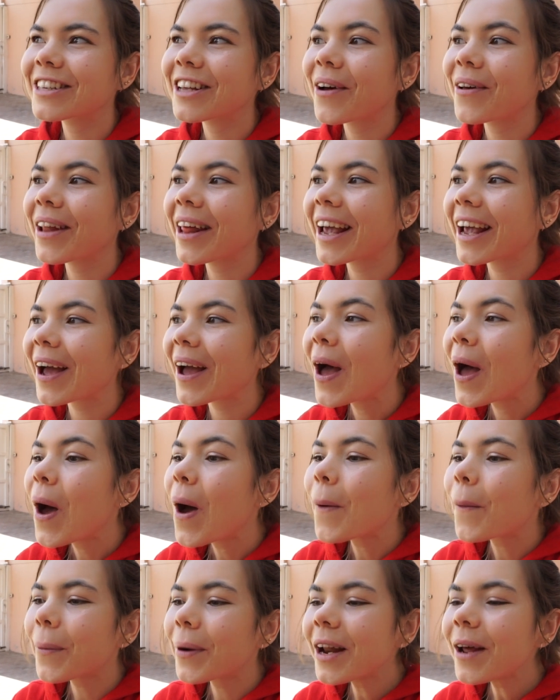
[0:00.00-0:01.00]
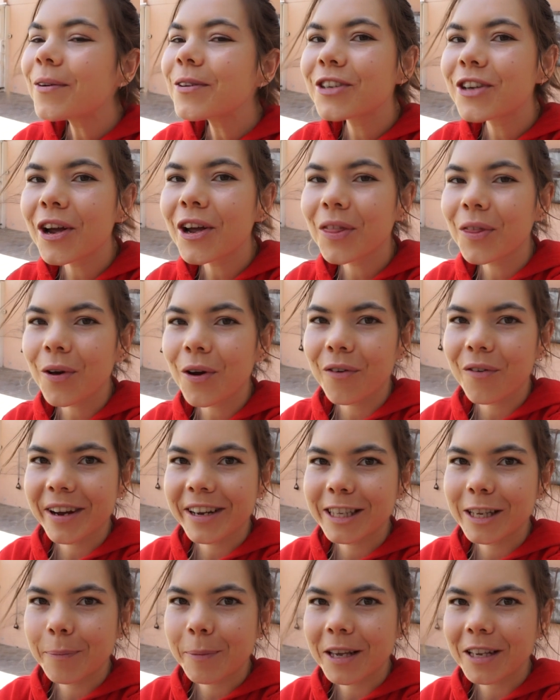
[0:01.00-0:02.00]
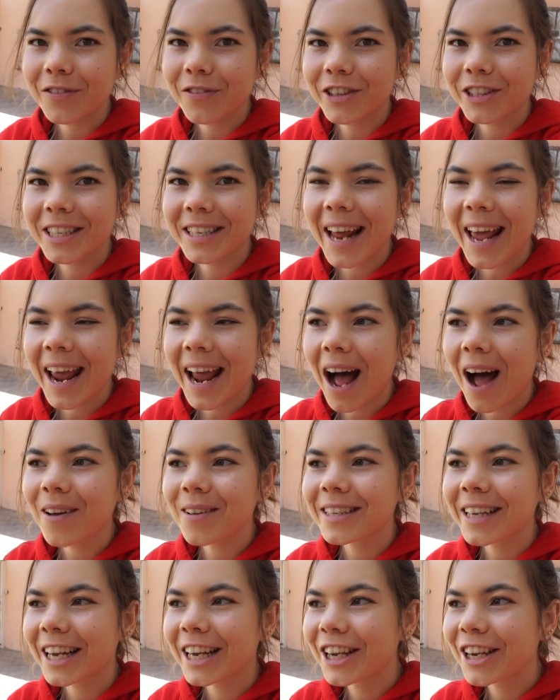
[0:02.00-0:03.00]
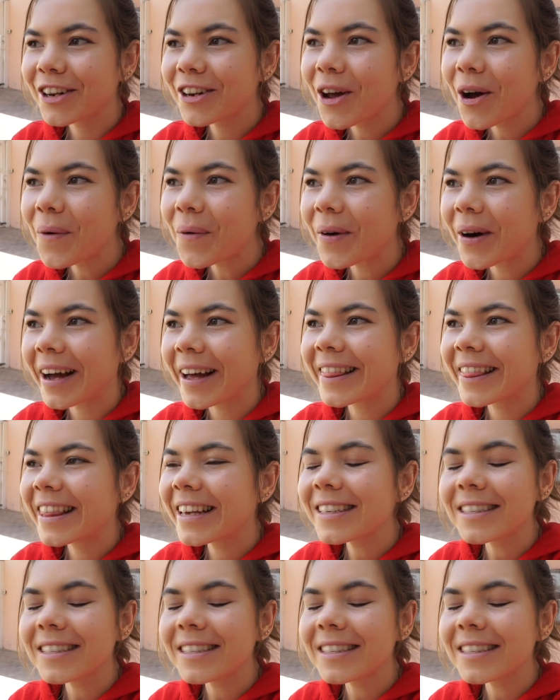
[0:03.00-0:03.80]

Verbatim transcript: So like, when was going through recipes for today, I was like, you know what,